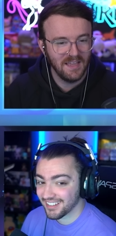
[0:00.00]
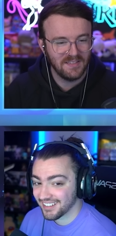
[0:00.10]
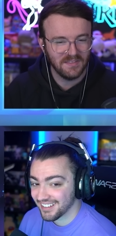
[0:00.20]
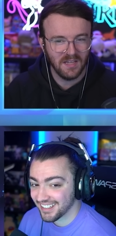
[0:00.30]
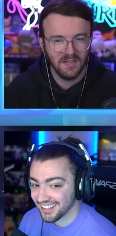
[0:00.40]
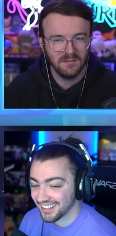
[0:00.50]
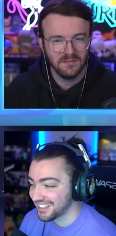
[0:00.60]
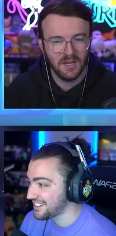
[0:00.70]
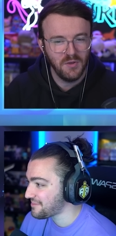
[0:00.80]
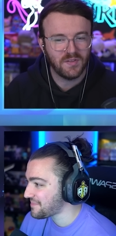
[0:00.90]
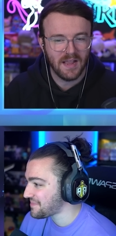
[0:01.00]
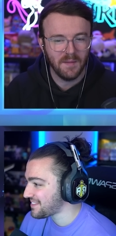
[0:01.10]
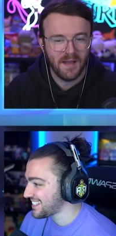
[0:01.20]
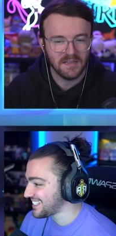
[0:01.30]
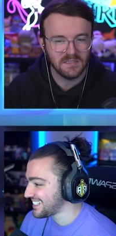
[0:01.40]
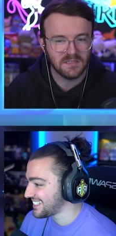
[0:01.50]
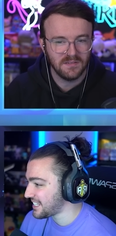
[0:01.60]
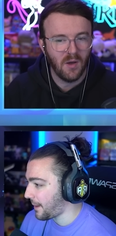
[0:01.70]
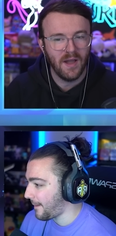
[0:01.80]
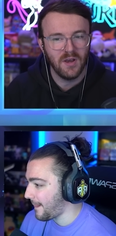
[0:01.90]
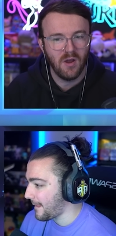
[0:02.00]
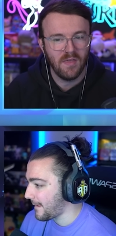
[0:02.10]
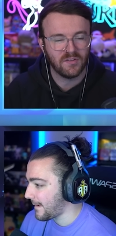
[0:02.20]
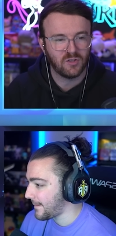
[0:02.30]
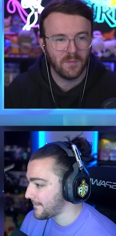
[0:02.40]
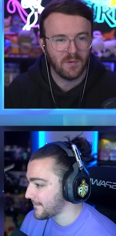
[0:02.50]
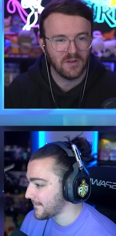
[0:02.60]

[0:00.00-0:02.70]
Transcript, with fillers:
Speaker 1: Is it though? Are you setting up hazards? No, I know. That's a stupid